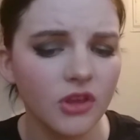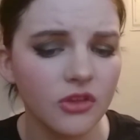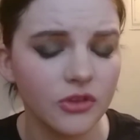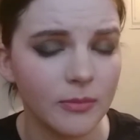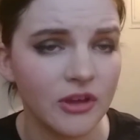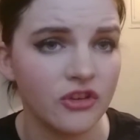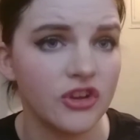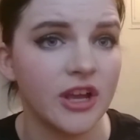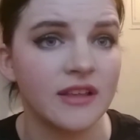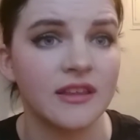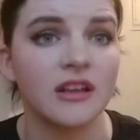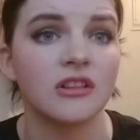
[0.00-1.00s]
So make sure you
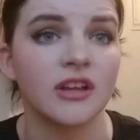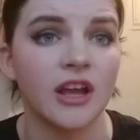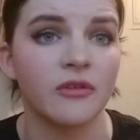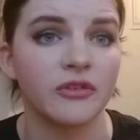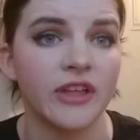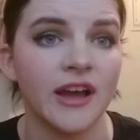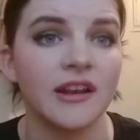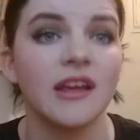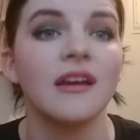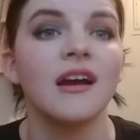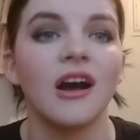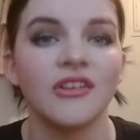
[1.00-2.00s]
guys take a look out for that.
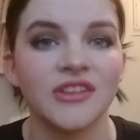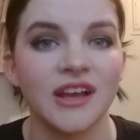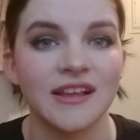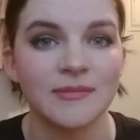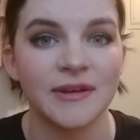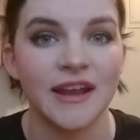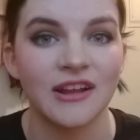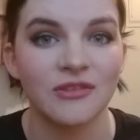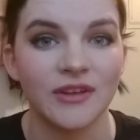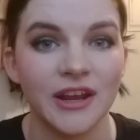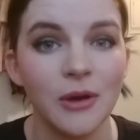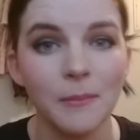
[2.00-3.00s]
I'll see you guys in my next
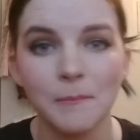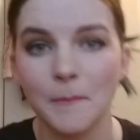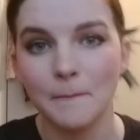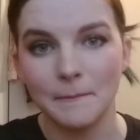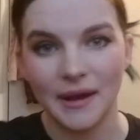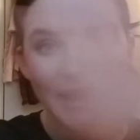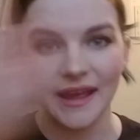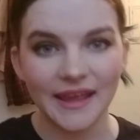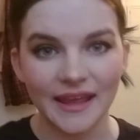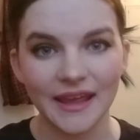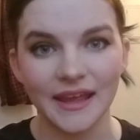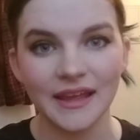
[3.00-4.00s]
video.
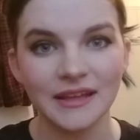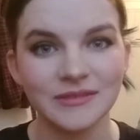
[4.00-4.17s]
Bye!